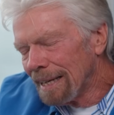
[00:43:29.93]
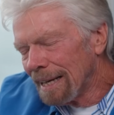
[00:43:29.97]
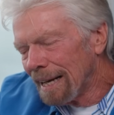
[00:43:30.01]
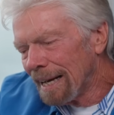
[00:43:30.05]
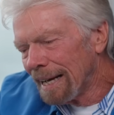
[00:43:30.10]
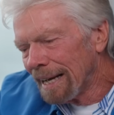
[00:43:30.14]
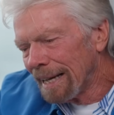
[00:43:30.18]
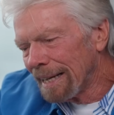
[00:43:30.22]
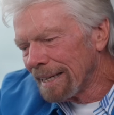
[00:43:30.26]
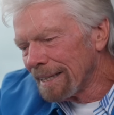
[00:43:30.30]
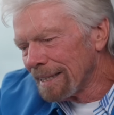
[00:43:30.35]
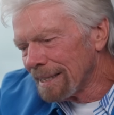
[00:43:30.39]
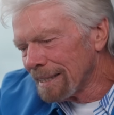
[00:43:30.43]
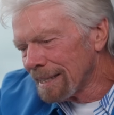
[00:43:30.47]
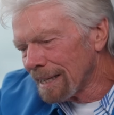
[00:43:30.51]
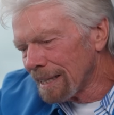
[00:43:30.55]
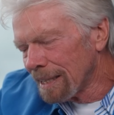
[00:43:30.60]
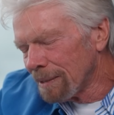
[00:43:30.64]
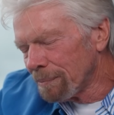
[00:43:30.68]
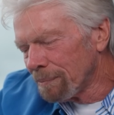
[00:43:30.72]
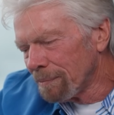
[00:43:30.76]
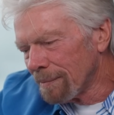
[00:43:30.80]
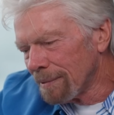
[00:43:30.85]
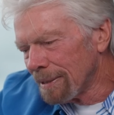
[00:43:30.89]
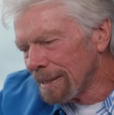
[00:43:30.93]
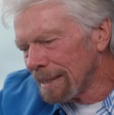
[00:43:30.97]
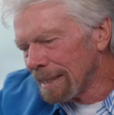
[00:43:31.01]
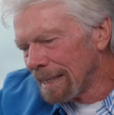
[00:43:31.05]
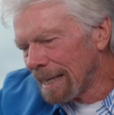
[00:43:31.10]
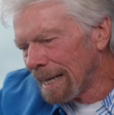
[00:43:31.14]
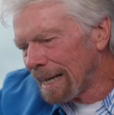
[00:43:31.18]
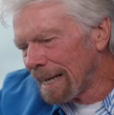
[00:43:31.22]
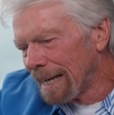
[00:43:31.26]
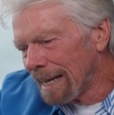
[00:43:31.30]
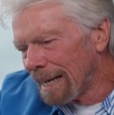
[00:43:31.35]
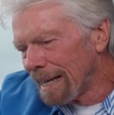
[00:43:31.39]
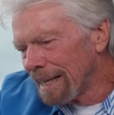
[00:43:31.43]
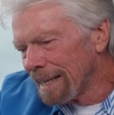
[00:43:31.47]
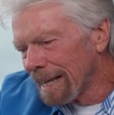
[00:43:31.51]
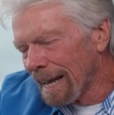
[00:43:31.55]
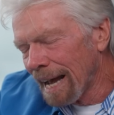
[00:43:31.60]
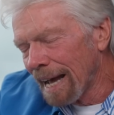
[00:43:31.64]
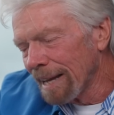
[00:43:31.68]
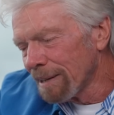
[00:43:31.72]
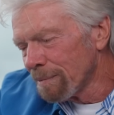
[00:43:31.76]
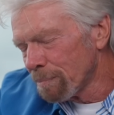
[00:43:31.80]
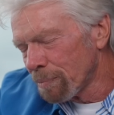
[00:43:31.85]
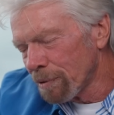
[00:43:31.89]
and um, uh, they
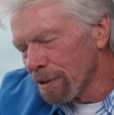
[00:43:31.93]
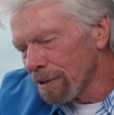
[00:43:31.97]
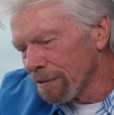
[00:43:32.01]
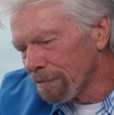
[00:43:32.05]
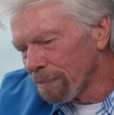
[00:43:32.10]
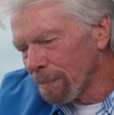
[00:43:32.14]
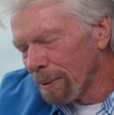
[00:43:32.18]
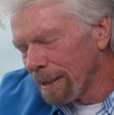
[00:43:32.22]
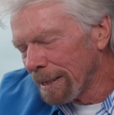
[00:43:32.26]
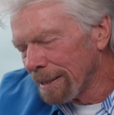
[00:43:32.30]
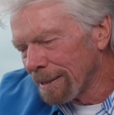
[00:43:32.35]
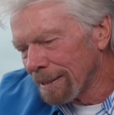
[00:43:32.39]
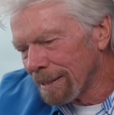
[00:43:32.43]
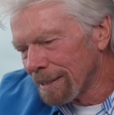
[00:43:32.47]
hadn't briefed me.